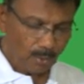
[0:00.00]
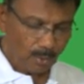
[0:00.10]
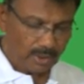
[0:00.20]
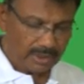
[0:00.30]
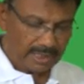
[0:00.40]

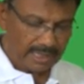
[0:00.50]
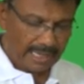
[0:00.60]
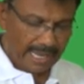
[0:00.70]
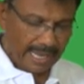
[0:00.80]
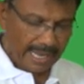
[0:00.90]
on
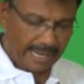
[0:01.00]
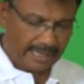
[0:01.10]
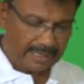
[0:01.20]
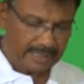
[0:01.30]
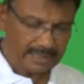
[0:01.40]
the
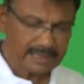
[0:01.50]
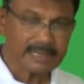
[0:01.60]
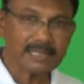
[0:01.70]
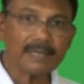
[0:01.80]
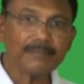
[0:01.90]
hangers.